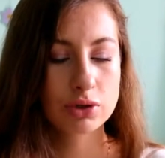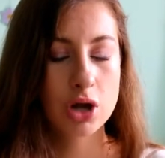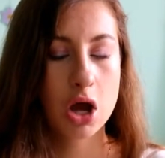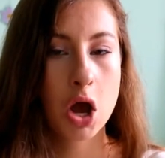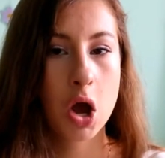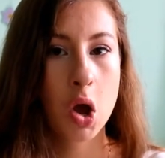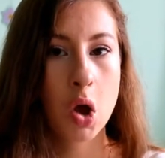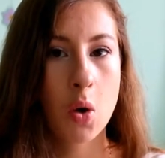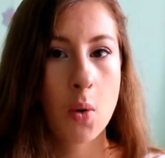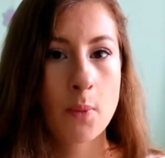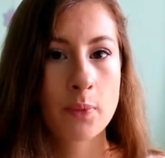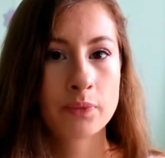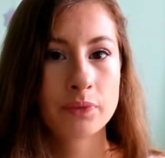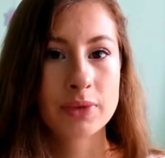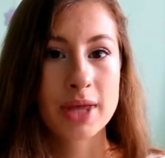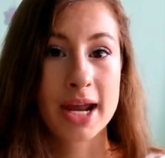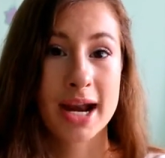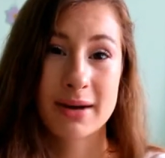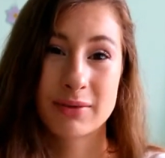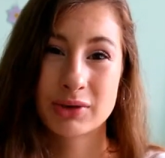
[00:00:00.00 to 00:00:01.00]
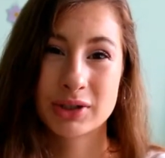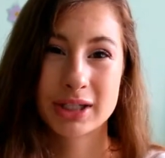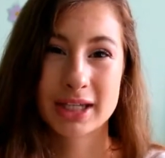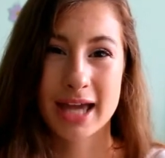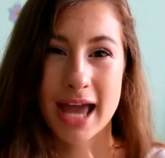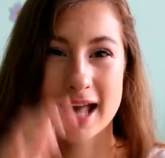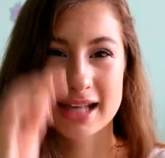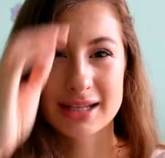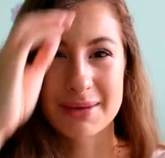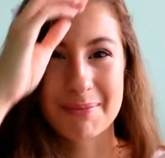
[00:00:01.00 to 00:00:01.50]
know that it
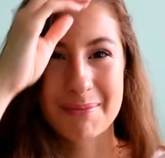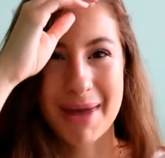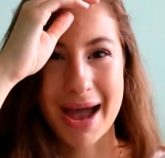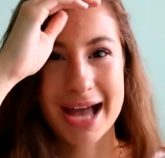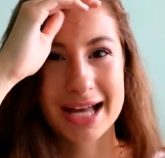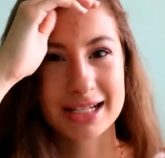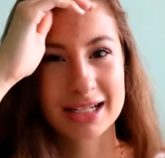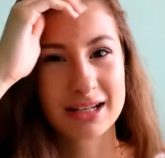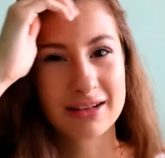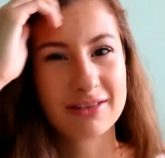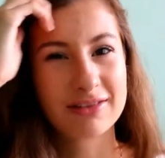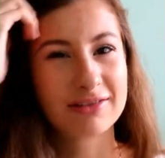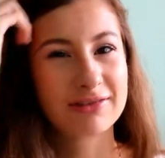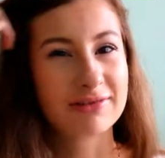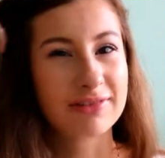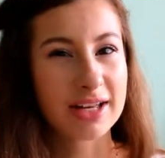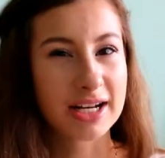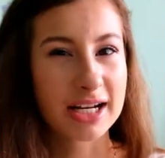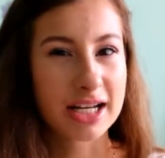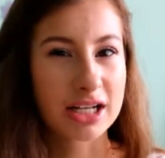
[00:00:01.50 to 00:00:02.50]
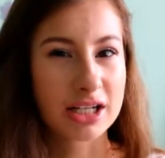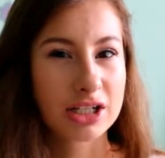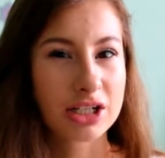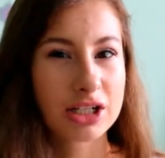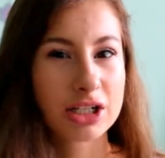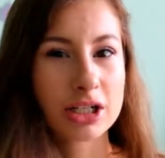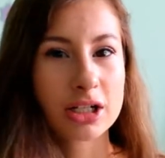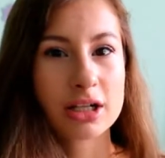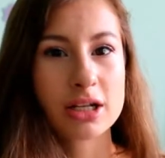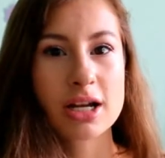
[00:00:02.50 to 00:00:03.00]
really has a matte
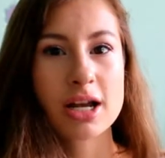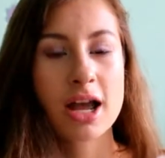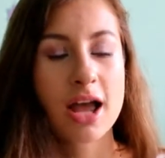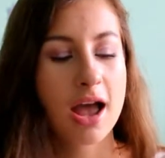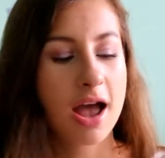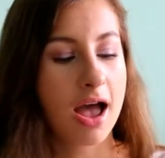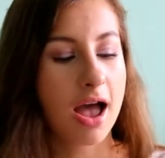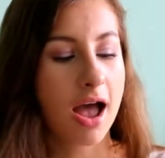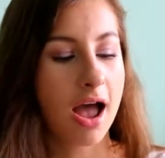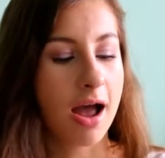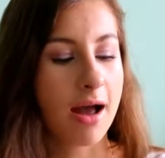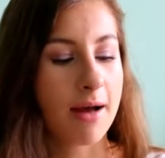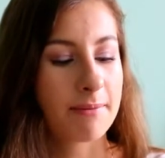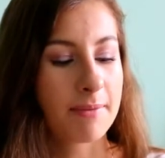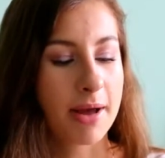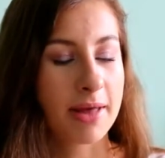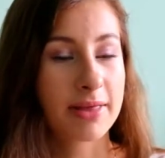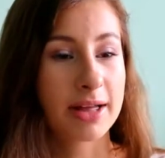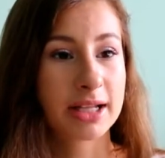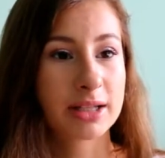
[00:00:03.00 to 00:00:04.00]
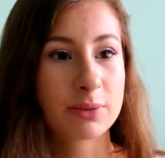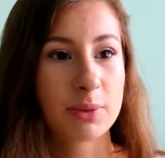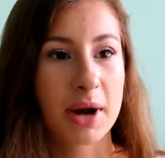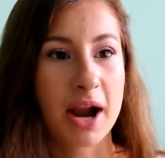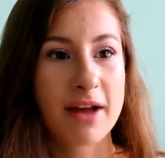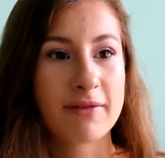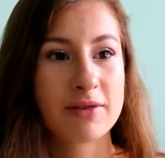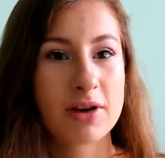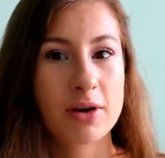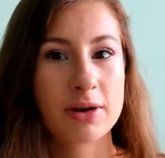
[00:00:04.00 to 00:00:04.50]
finish. That's what
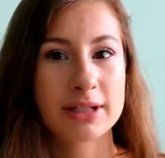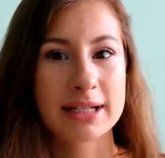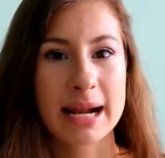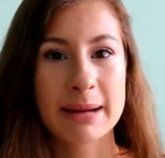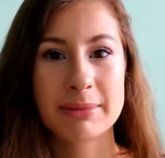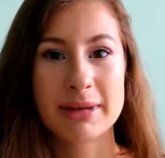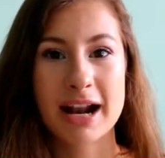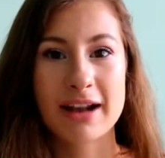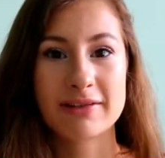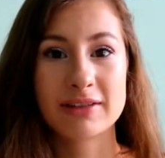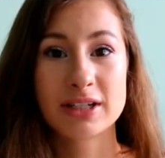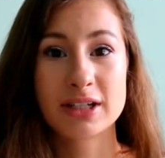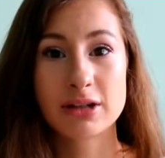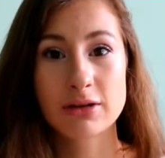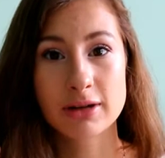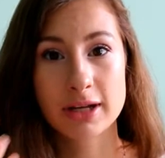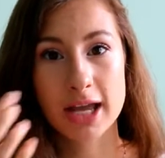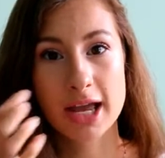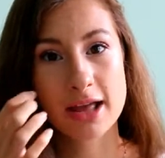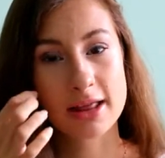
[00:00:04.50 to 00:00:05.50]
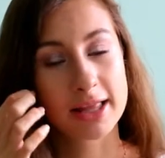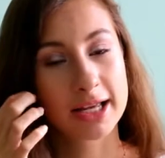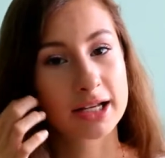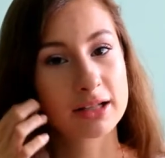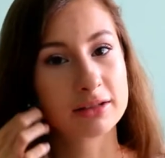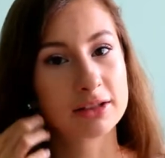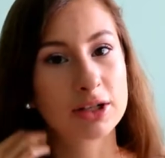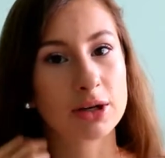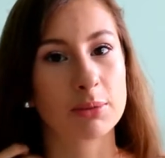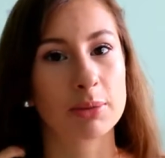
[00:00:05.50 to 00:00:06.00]
I've noticed. I mean, I still get like
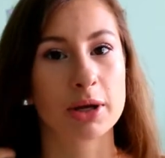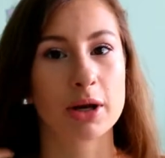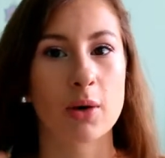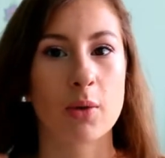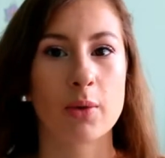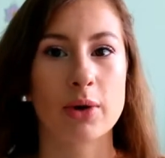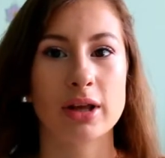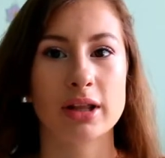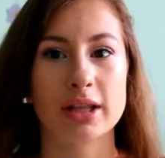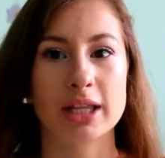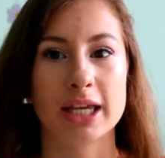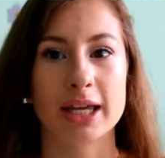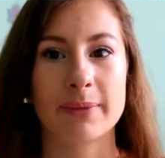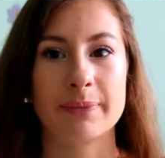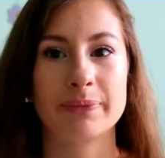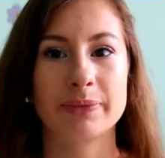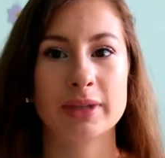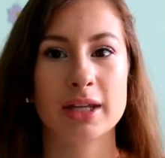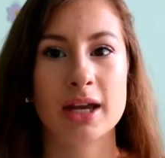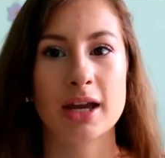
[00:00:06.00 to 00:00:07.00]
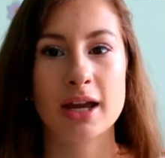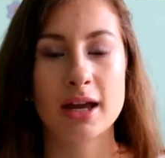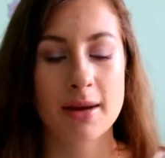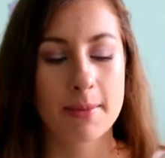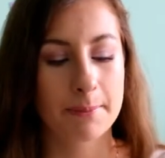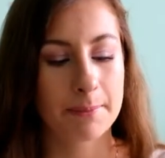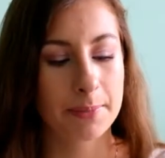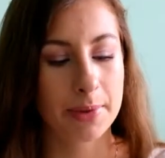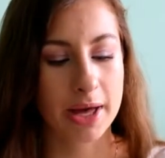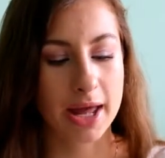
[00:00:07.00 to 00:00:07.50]
a little bit oily,
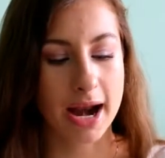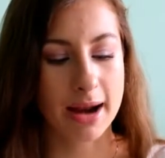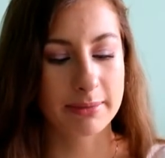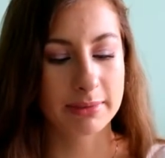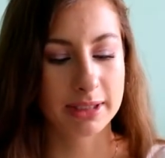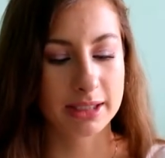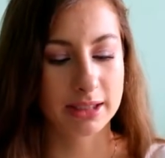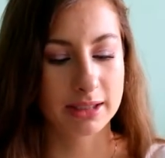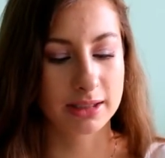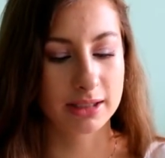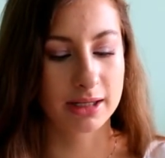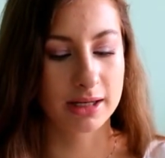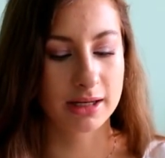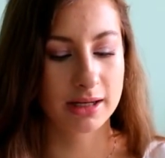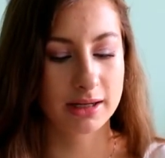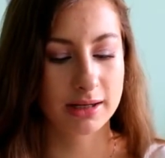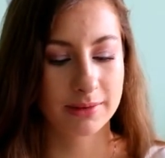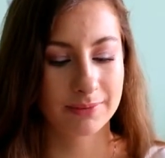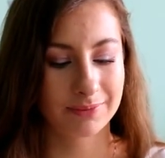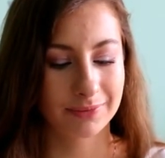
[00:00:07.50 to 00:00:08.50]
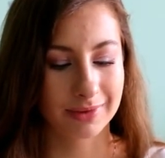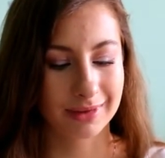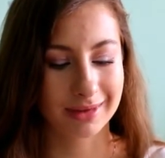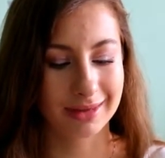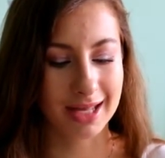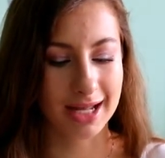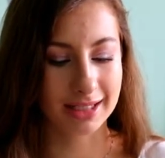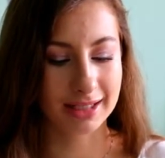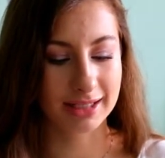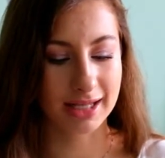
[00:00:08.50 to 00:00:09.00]
but I mean,
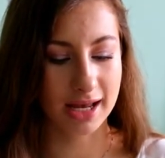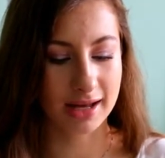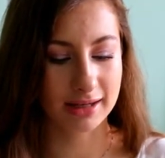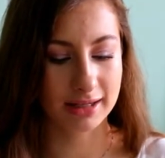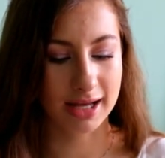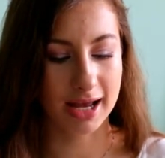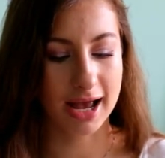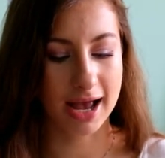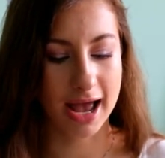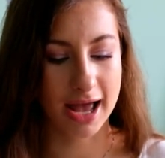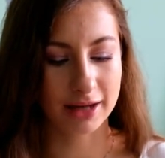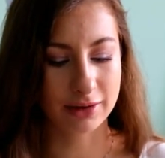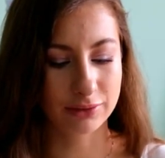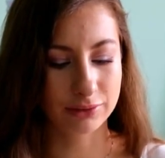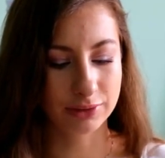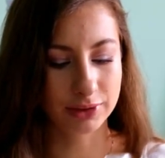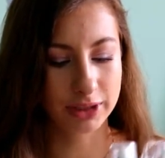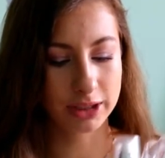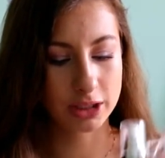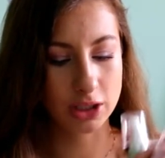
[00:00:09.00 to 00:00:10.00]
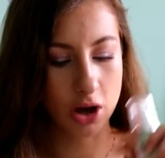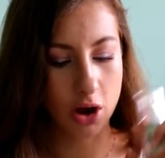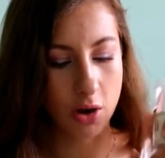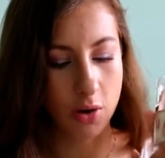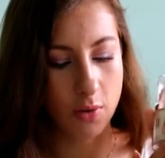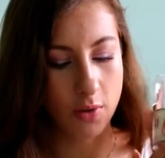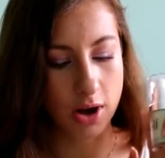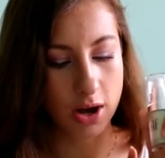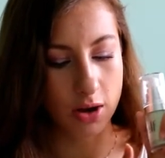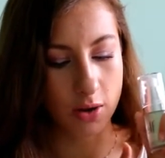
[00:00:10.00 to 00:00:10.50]
that's, I don't really
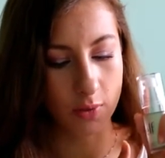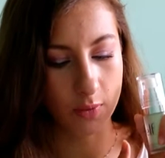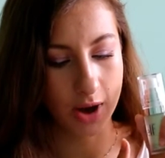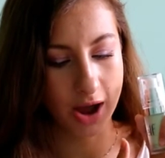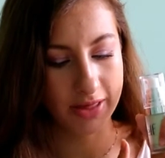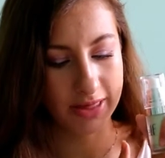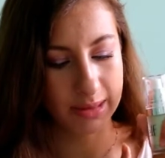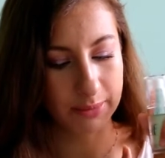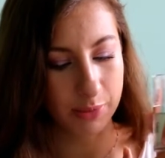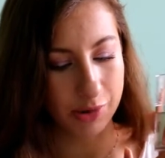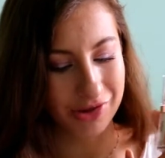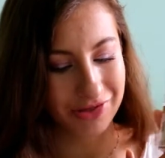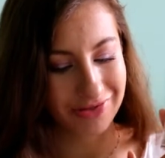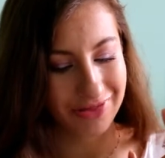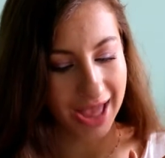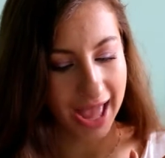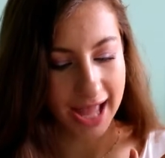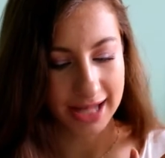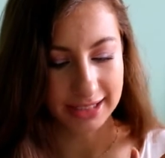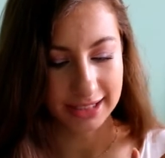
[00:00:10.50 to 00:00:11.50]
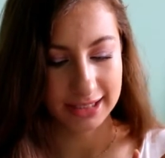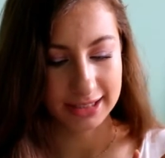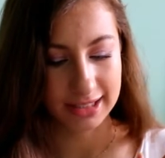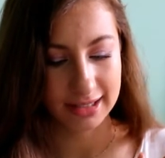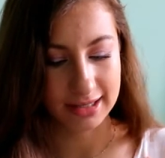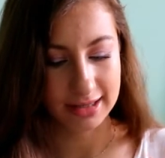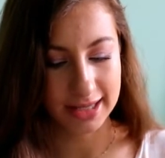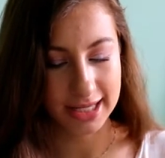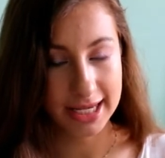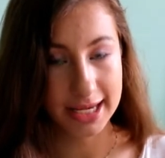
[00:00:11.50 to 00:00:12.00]
know why they put that as
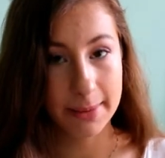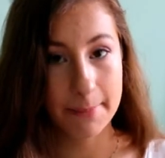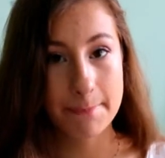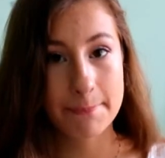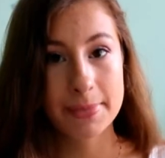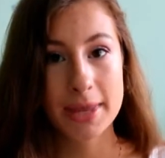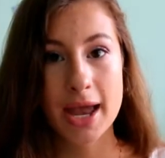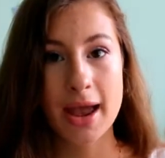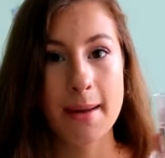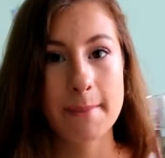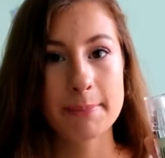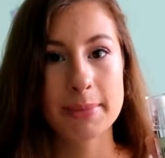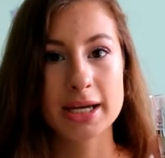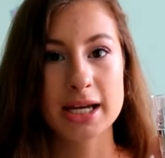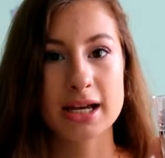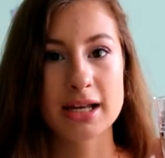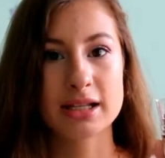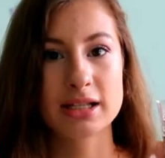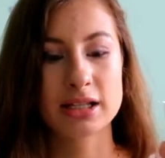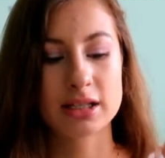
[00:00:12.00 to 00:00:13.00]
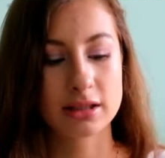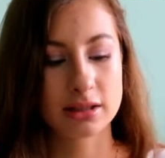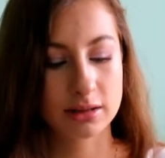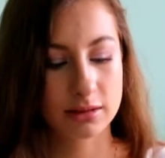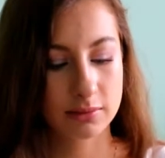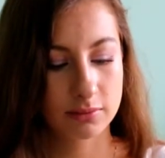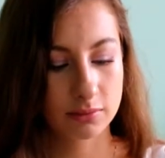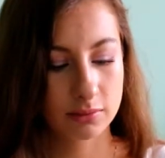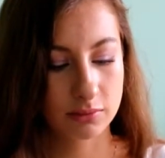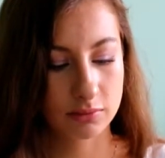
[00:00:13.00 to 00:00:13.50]
a claim, because
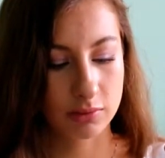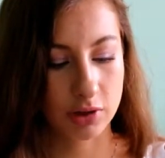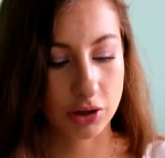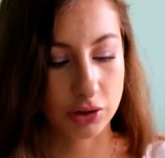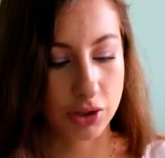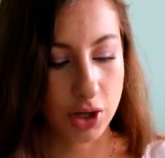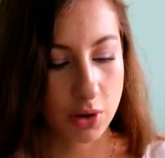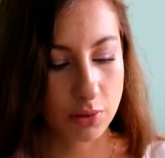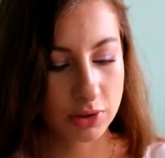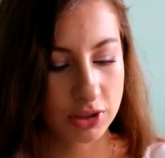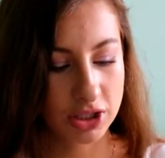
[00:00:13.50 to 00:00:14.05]
they're tone